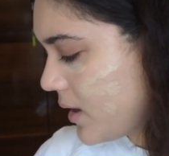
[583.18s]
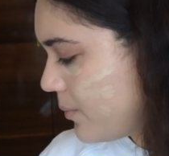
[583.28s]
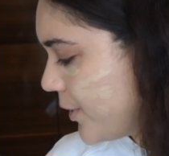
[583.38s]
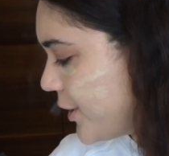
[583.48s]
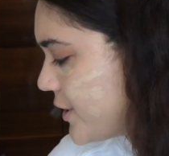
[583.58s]

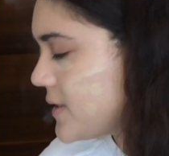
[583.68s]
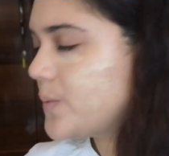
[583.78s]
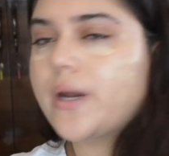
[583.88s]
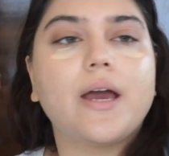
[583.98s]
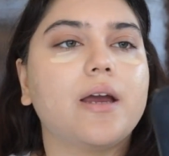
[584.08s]
because
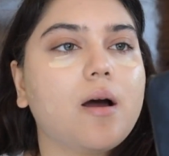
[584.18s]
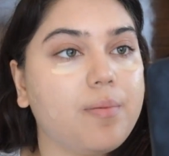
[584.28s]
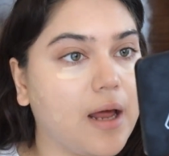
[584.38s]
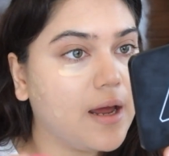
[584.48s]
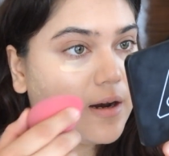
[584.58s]
when I
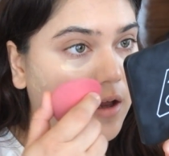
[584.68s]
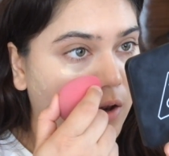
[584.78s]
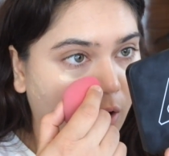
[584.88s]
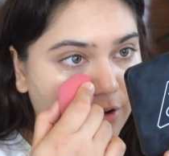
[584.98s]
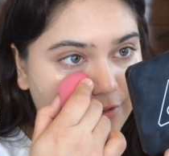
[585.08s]
applied a
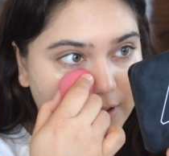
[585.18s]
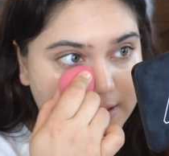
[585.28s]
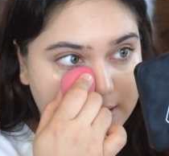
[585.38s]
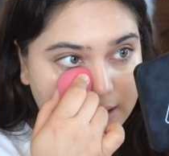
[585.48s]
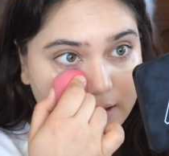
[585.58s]
lot of
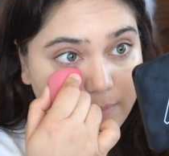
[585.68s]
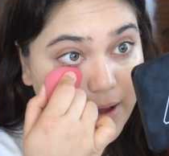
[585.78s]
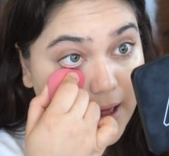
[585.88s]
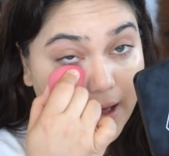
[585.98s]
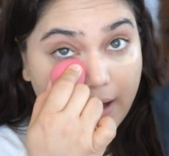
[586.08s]
concealer,
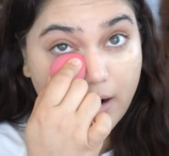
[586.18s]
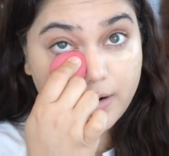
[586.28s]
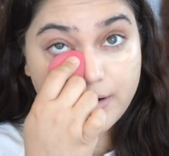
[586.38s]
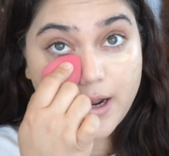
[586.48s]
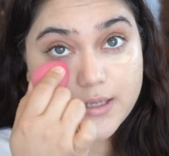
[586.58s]
my
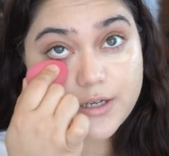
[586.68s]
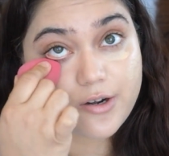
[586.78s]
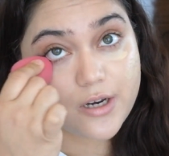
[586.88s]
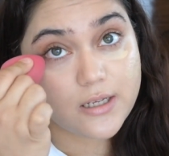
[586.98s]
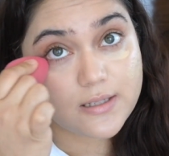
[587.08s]
under eyes
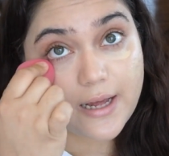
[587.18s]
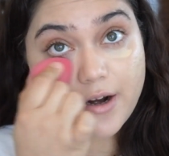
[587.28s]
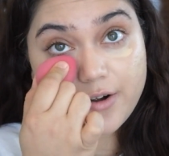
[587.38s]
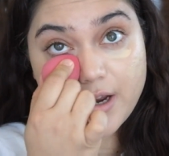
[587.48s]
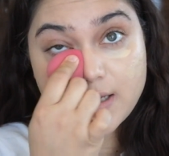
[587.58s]
crease like
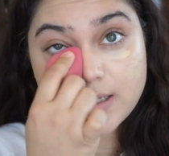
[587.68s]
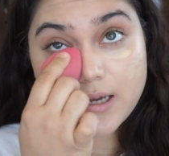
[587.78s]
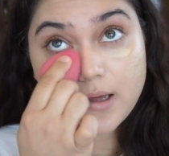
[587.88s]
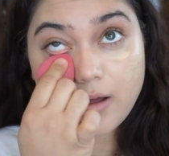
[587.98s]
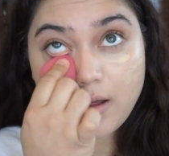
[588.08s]

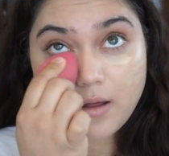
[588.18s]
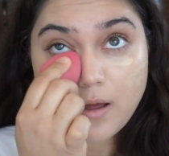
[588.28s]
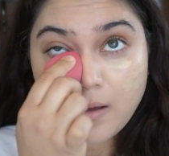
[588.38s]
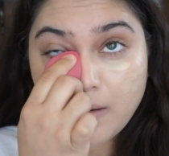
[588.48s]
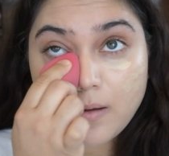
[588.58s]
crazy
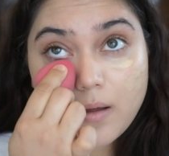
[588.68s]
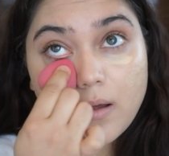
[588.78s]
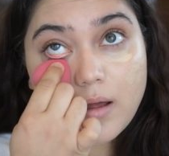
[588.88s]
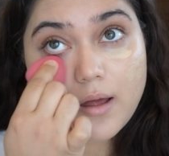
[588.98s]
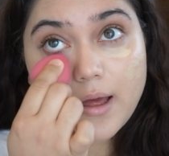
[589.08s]

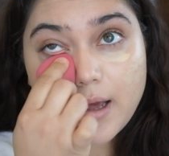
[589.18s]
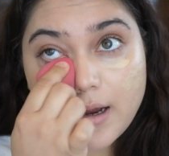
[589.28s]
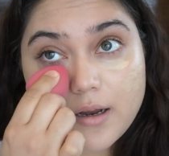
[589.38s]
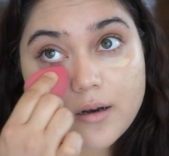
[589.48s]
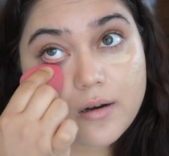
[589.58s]

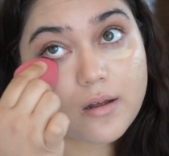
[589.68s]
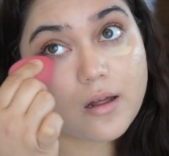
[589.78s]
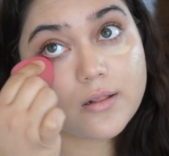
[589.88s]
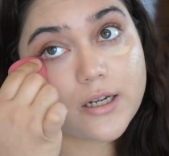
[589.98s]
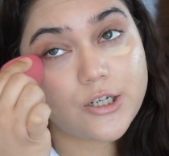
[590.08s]
and
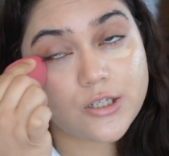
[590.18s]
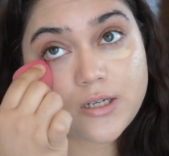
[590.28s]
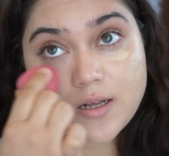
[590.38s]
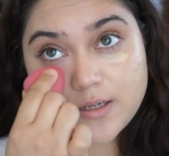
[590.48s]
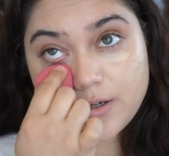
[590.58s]
it just
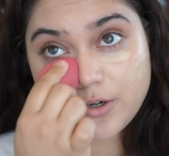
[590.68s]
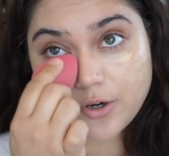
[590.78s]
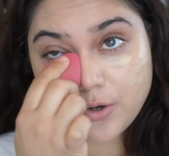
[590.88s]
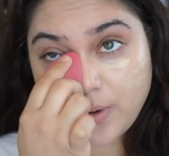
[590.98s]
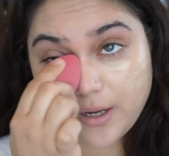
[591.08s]

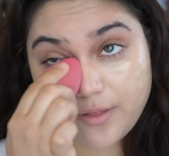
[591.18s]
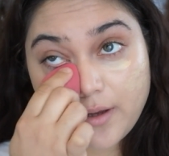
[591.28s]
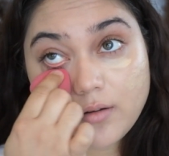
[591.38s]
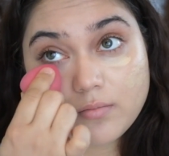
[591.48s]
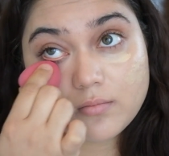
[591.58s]
doesn't do
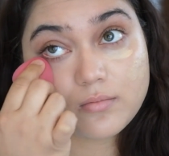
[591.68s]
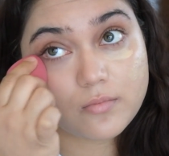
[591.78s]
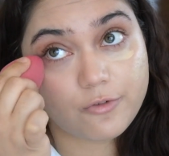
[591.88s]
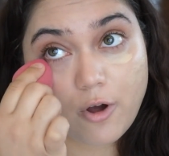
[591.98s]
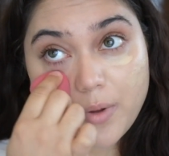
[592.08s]
anything
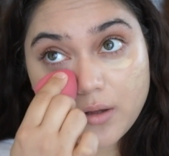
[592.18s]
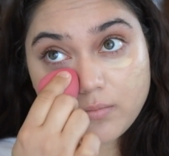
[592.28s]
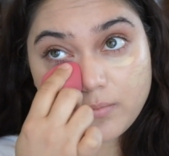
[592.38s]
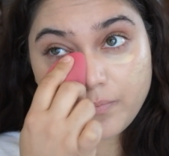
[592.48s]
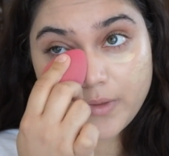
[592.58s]
for me.
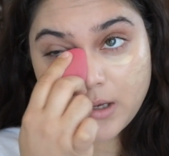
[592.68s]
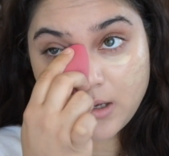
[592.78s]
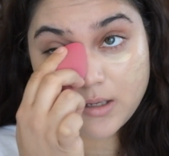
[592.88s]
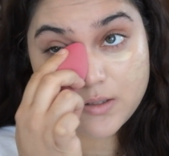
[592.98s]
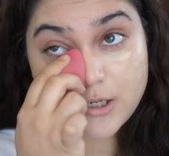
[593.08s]

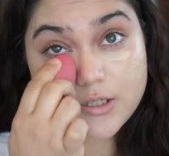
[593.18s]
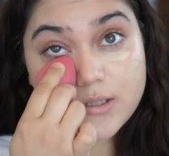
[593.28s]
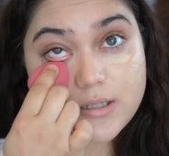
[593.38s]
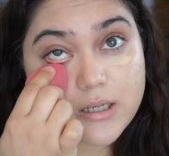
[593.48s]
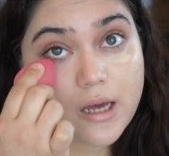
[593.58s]
So I just
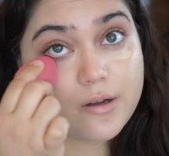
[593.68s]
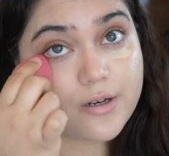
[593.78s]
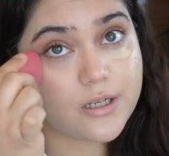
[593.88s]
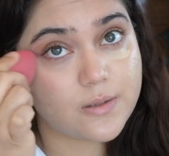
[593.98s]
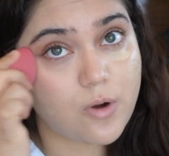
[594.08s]
take a
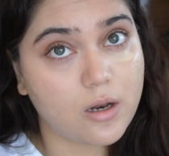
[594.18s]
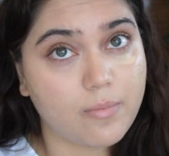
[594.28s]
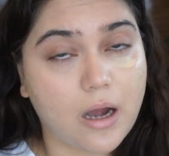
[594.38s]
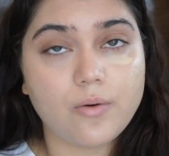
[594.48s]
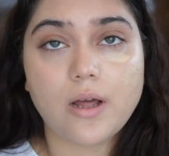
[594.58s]
really small
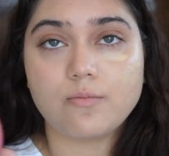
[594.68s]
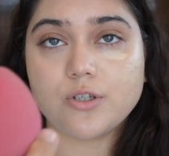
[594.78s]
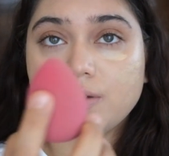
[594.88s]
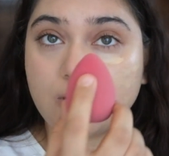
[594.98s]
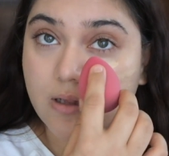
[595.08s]
amount. I'm
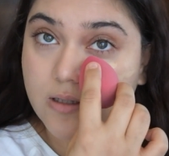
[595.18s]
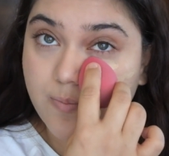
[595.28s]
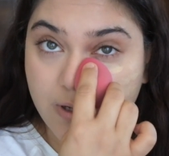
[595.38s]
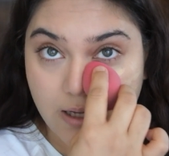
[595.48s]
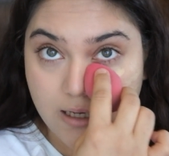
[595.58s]
just using this
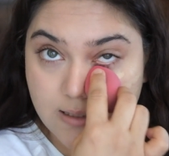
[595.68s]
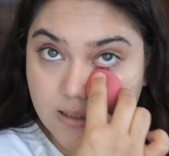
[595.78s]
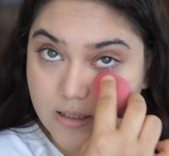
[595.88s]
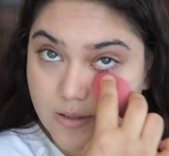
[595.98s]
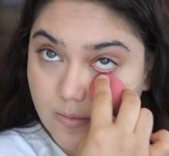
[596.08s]

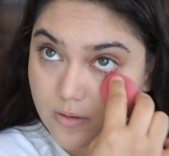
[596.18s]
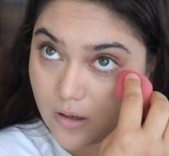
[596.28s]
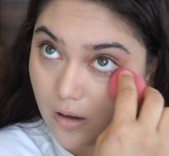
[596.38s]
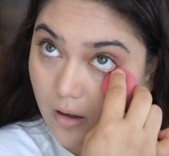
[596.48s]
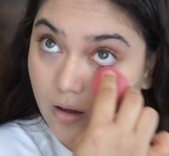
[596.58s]

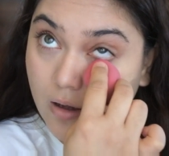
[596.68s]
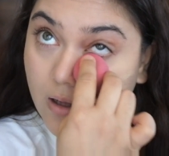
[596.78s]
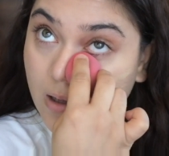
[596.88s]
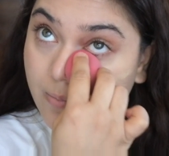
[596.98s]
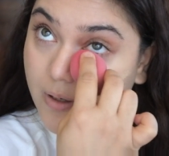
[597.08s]
P.s-I
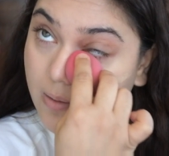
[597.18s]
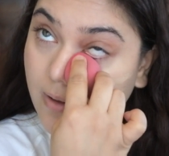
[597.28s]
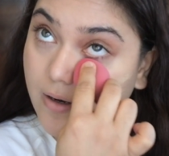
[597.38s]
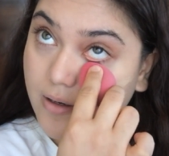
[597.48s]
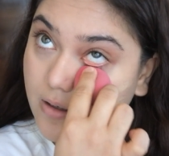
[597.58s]
beauty
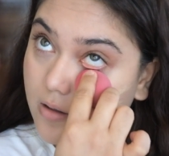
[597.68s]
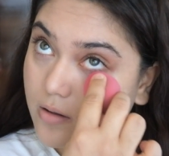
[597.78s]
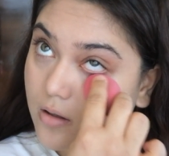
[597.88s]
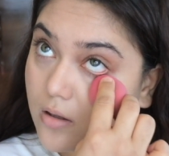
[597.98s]
blender.